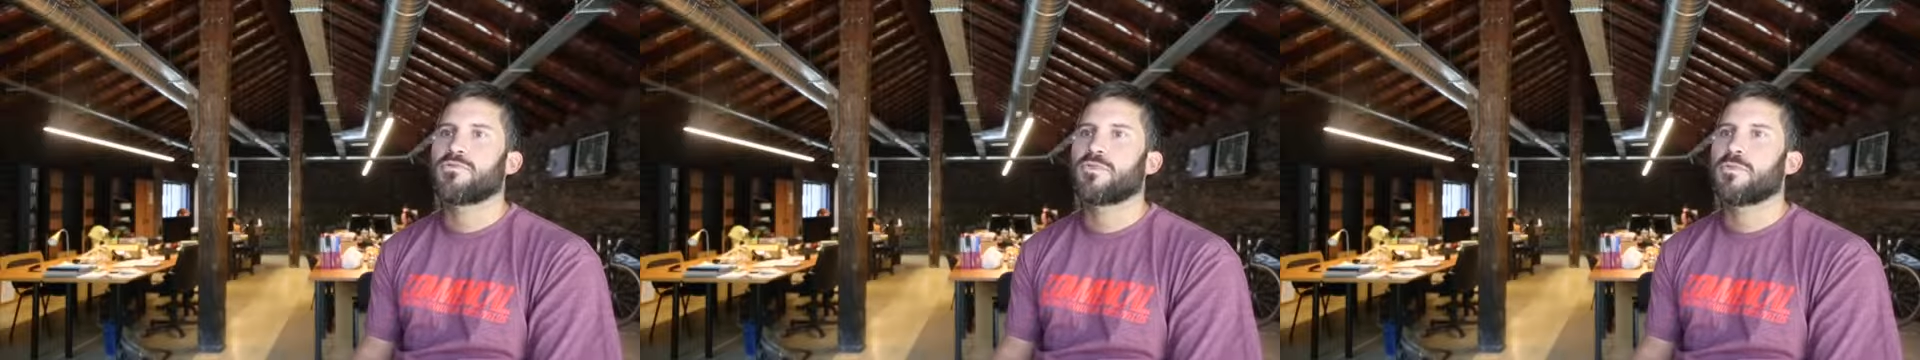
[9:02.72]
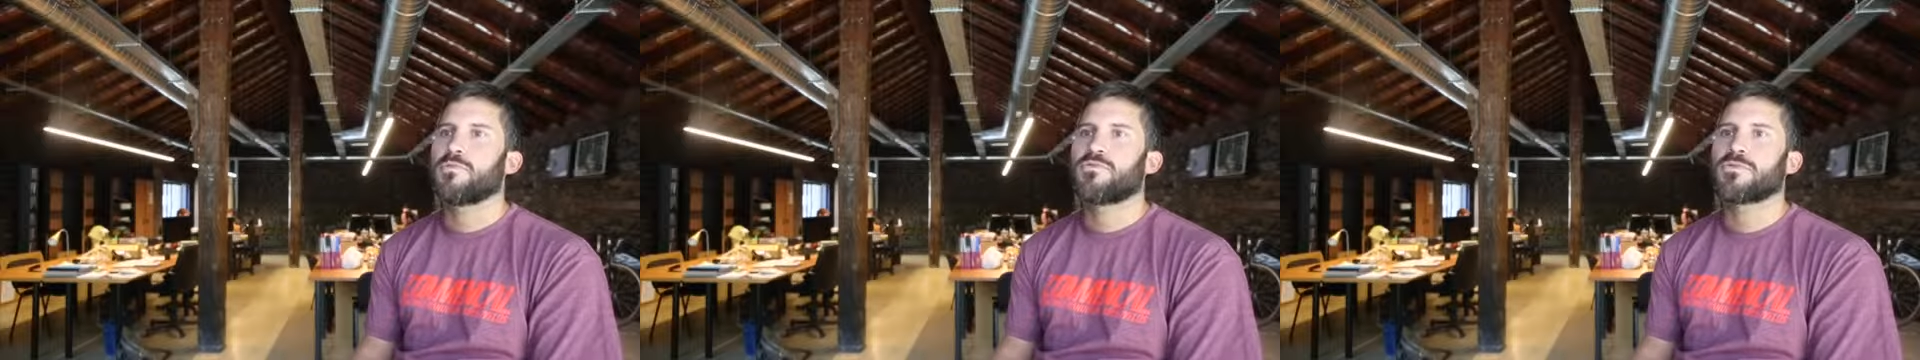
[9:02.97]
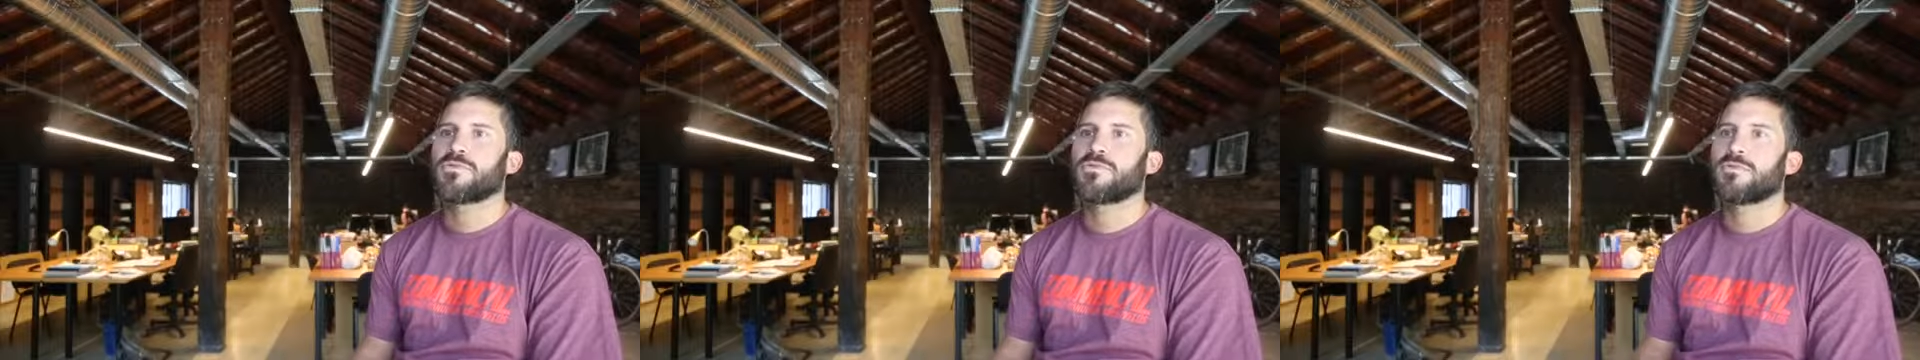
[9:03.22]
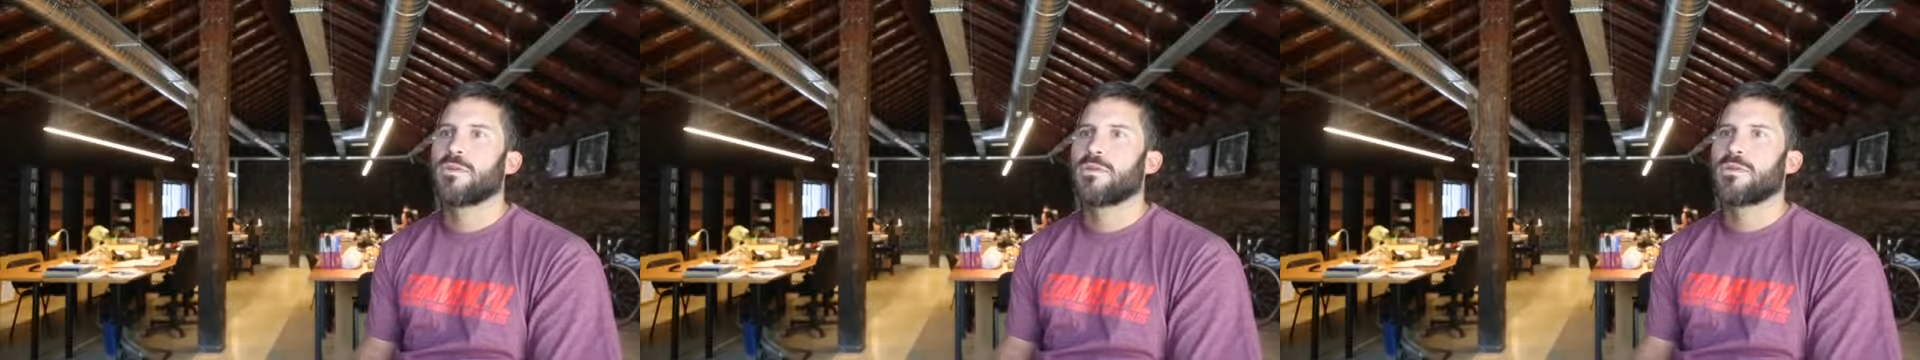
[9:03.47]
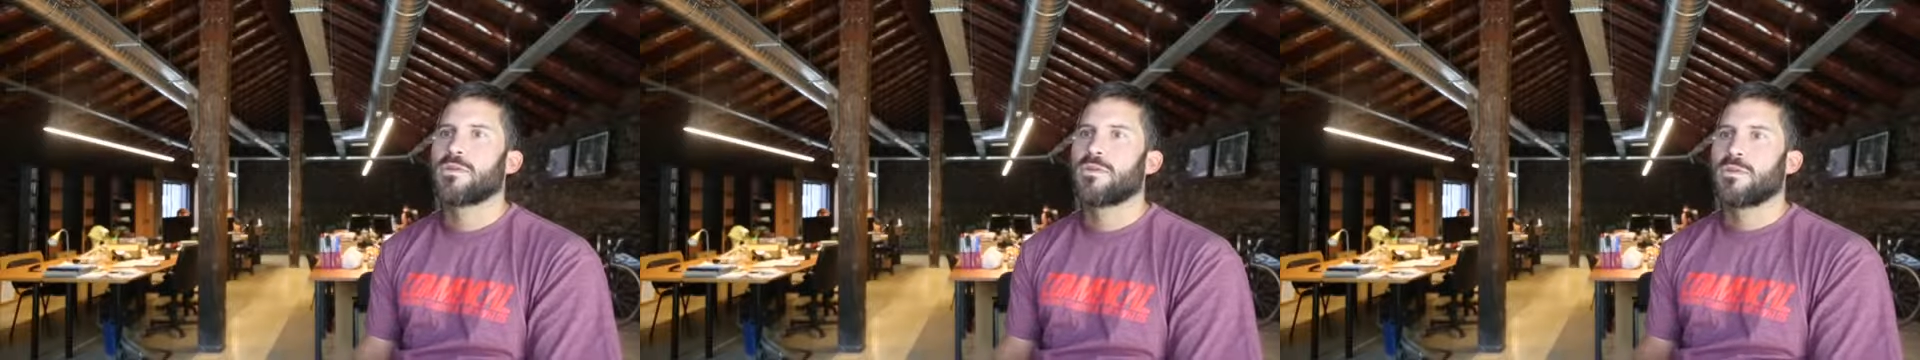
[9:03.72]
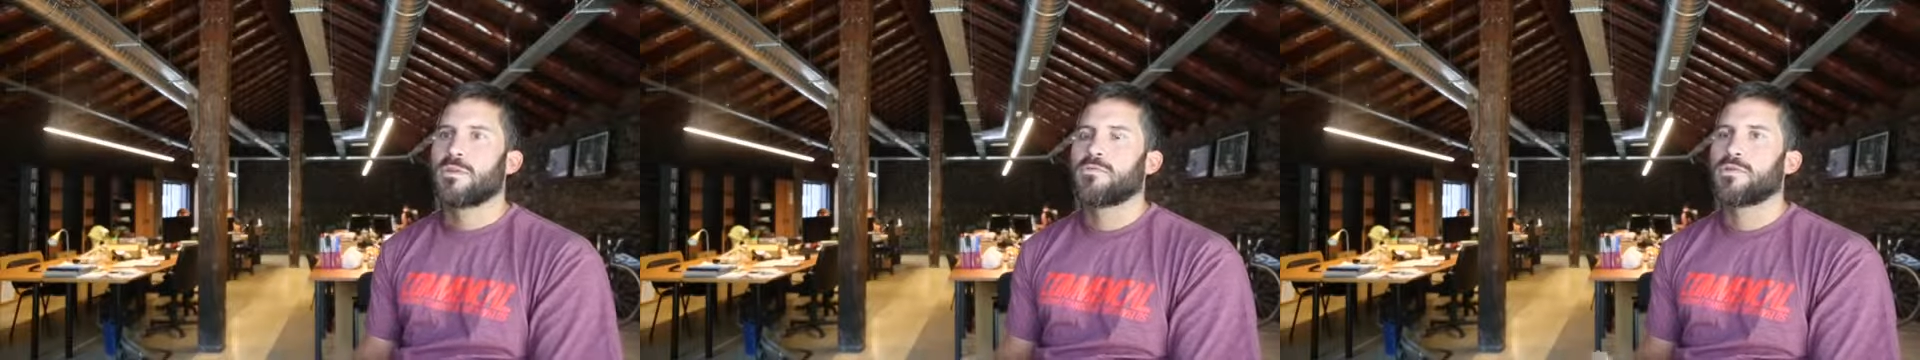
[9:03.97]
problems. So
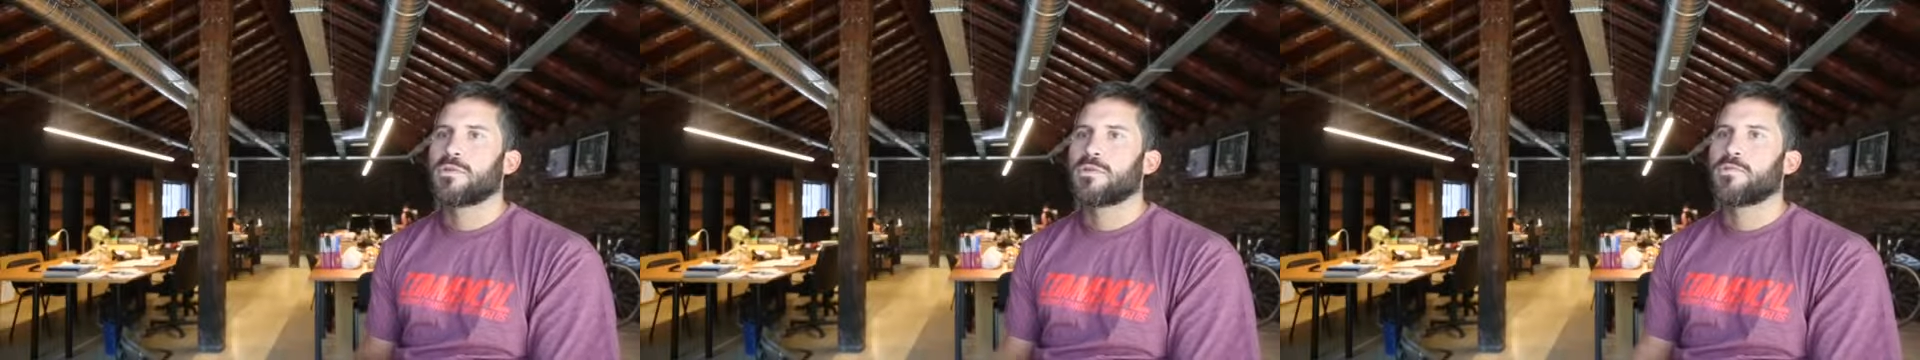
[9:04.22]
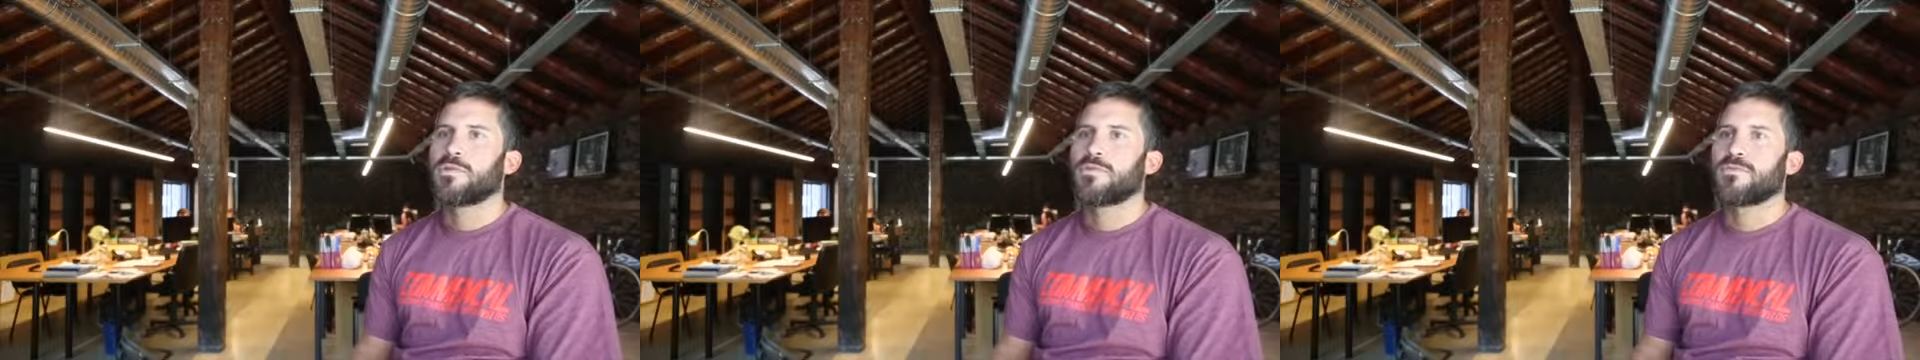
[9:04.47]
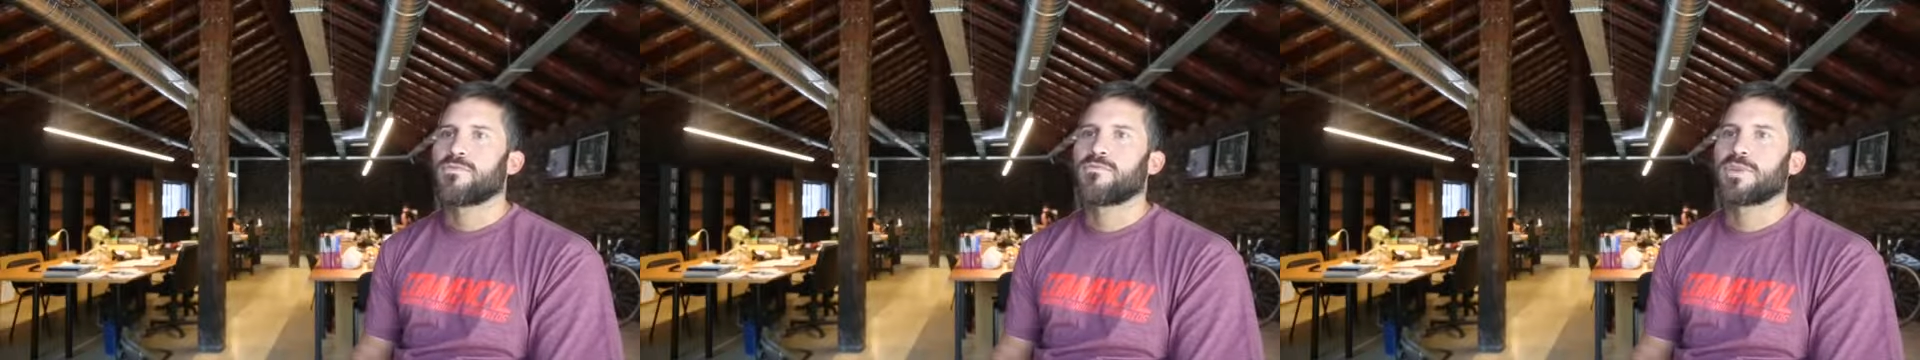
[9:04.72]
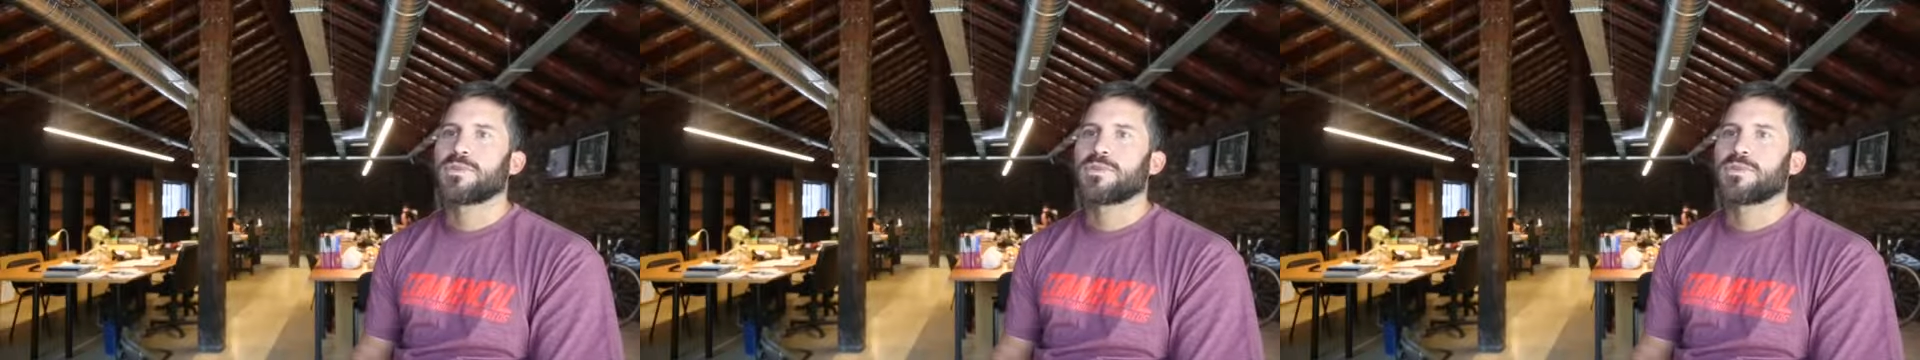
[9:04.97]
we don't want to